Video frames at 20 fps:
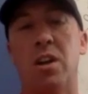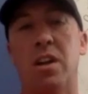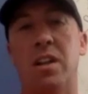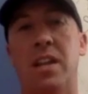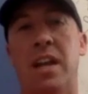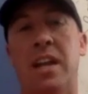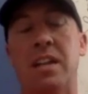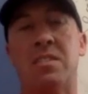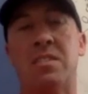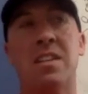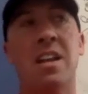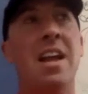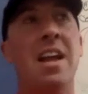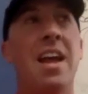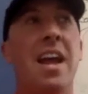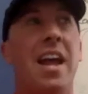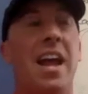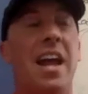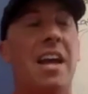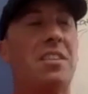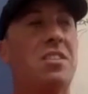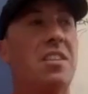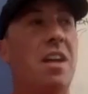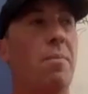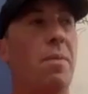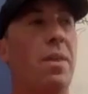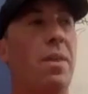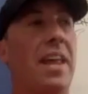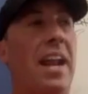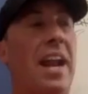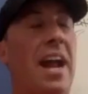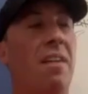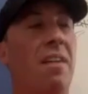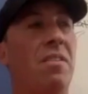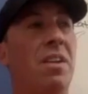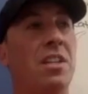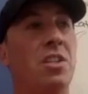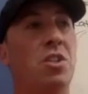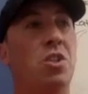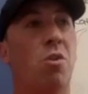And that's something that I
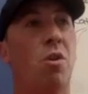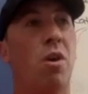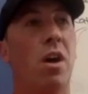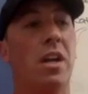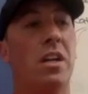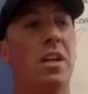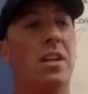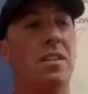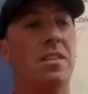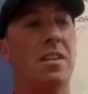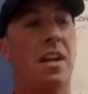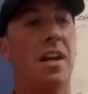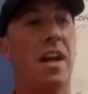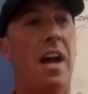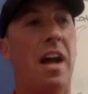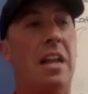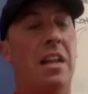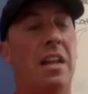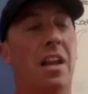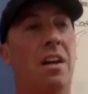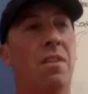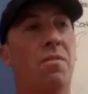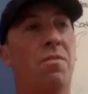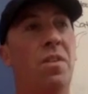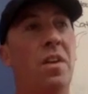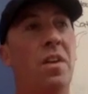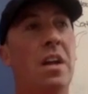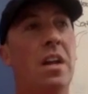enjoy, because I love